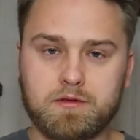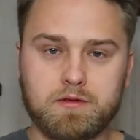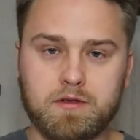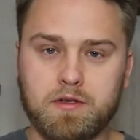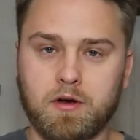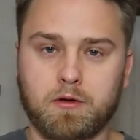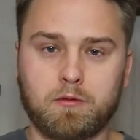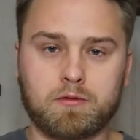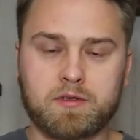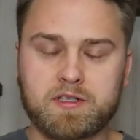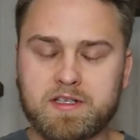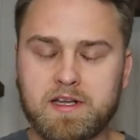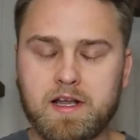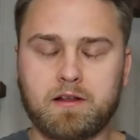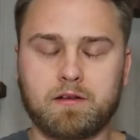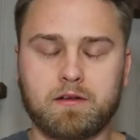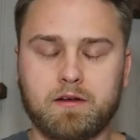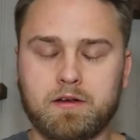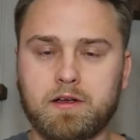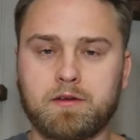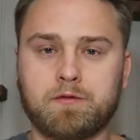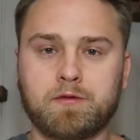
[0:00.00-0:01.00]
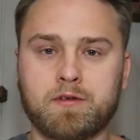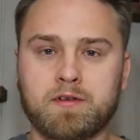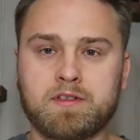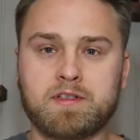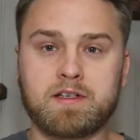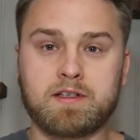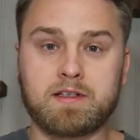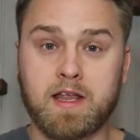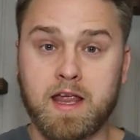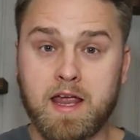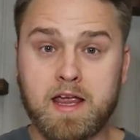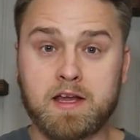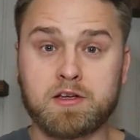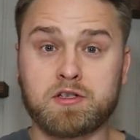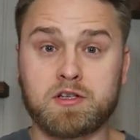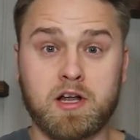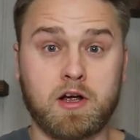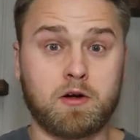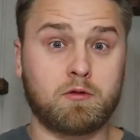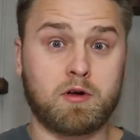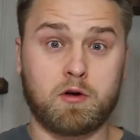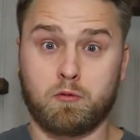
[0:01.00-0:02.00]
you know, settle their differences, hash
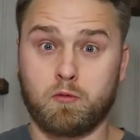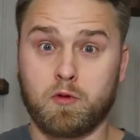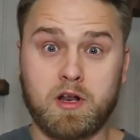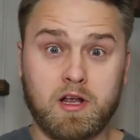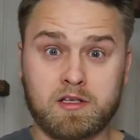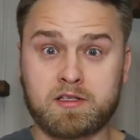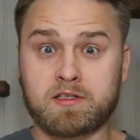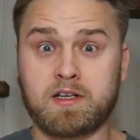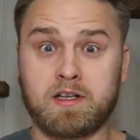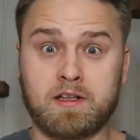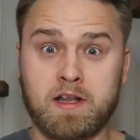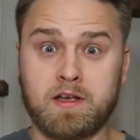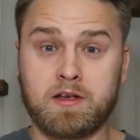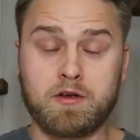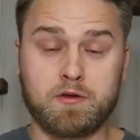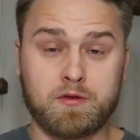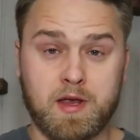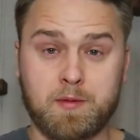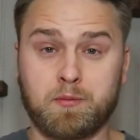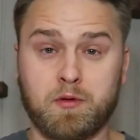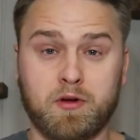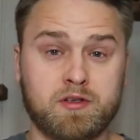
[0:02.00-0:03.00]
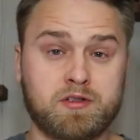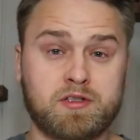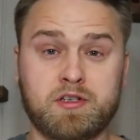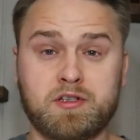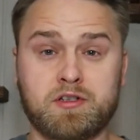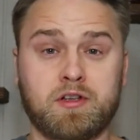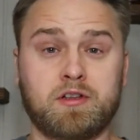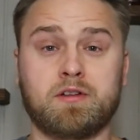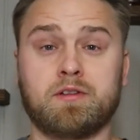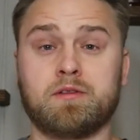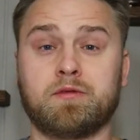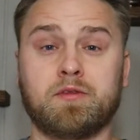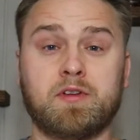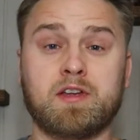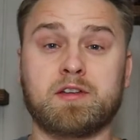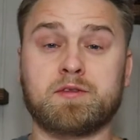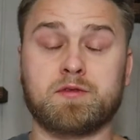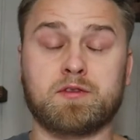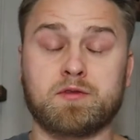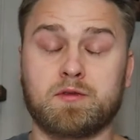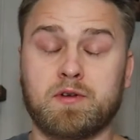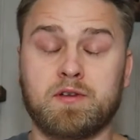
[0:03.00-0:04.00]
it out. What else can they do? They punch each other in the
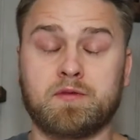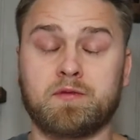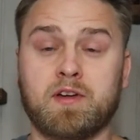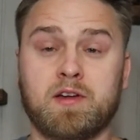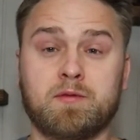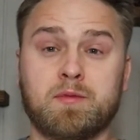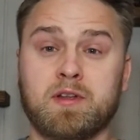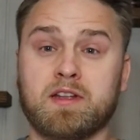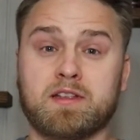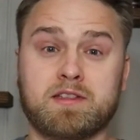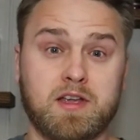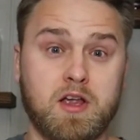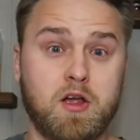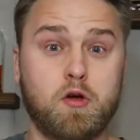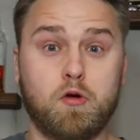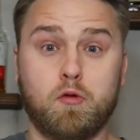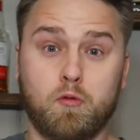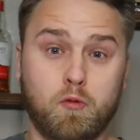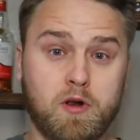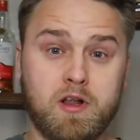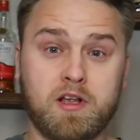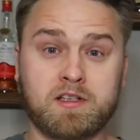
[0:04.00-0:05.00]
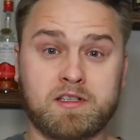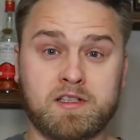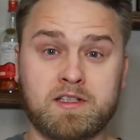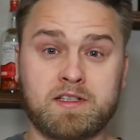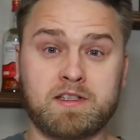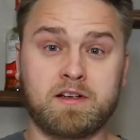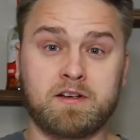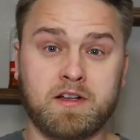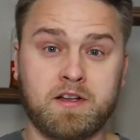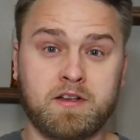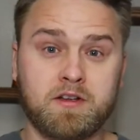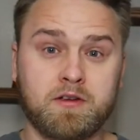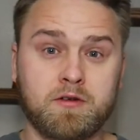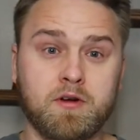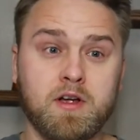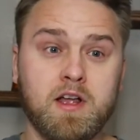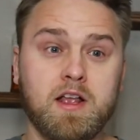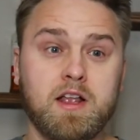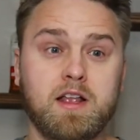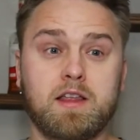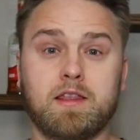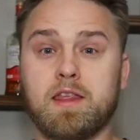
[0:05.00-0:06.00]
face for 25 minutes. What else is there to do?
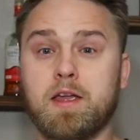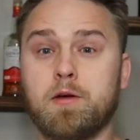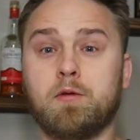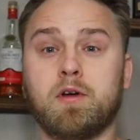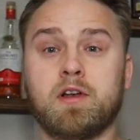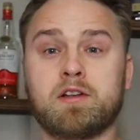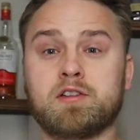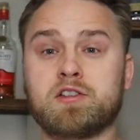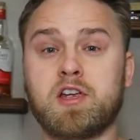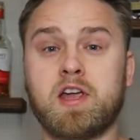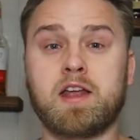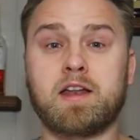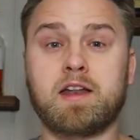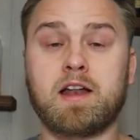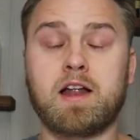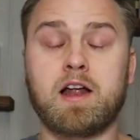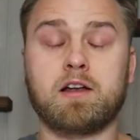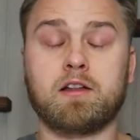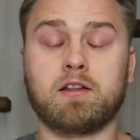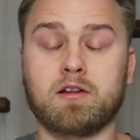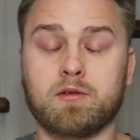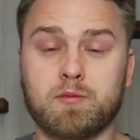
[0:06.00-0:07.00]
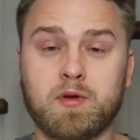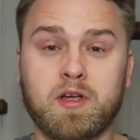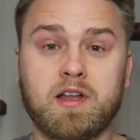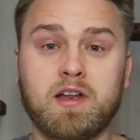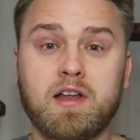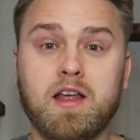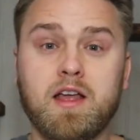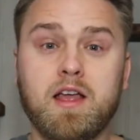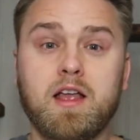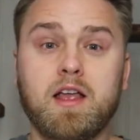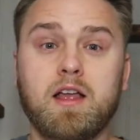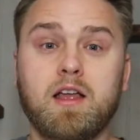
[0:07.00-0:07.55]
They want to chat it out a little bit.